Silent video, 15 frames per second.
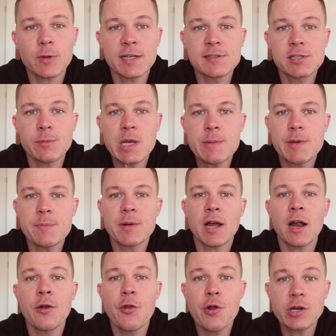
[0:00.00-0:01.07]
why so many people
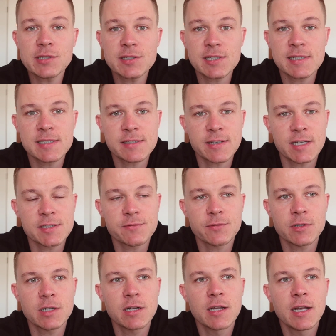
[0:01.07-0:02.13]
are not
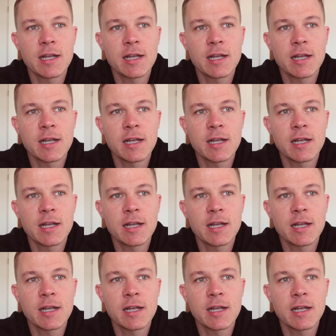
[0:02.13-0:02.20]
successful